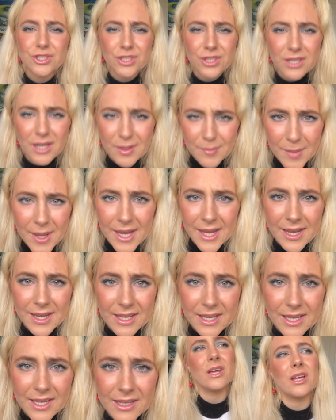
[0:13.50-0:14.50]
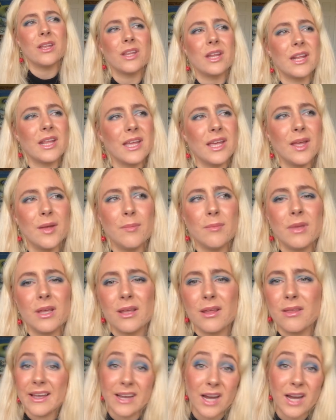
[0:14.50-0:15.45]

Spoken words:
should I make? And then it hit me,